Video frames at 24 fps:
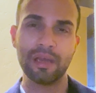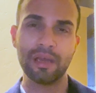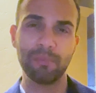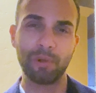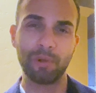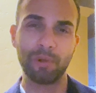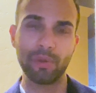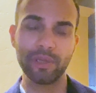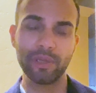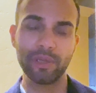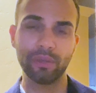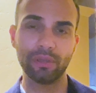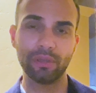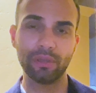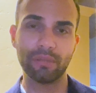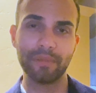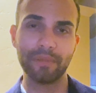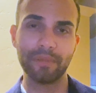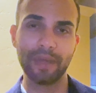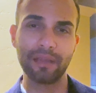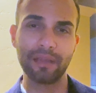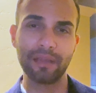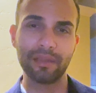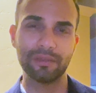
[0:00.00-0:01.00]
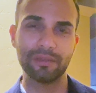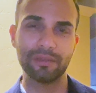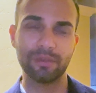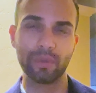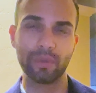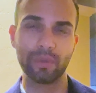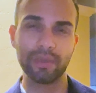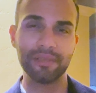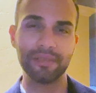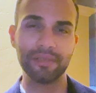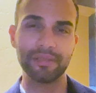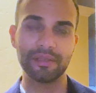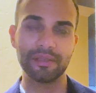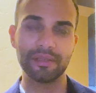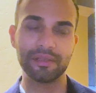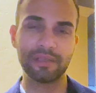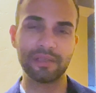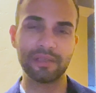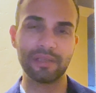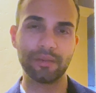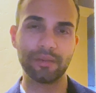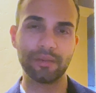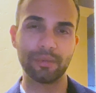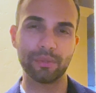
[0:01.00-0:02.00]
But when you look back in
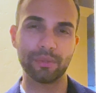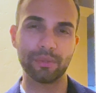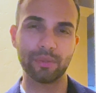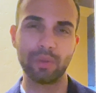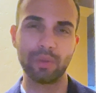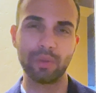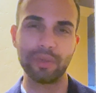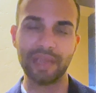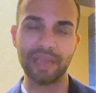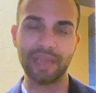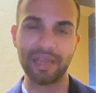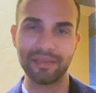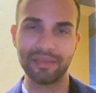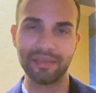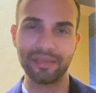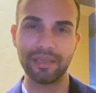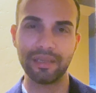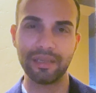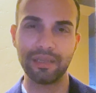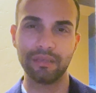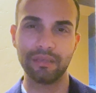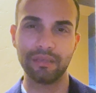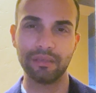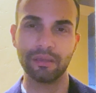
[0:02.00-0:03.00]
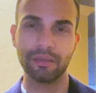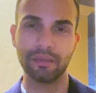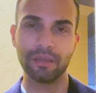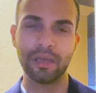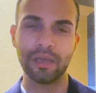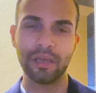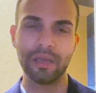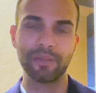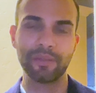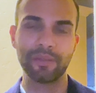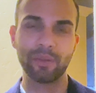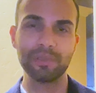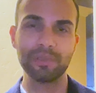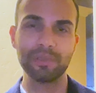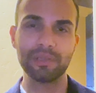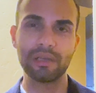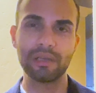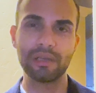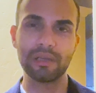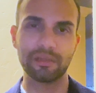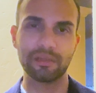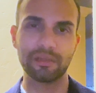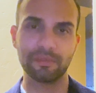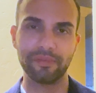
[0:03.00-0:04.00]
2016 through 2018, there was a
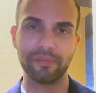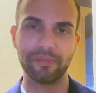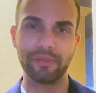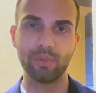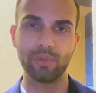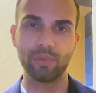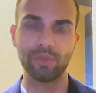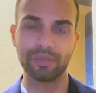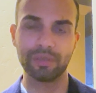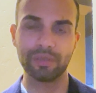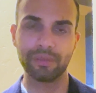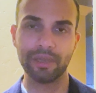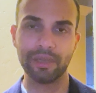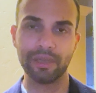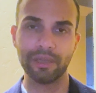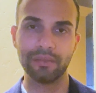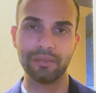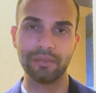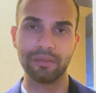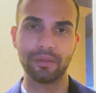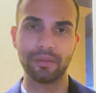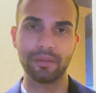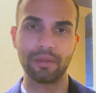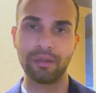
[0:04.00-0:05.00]
lot of confusion, right?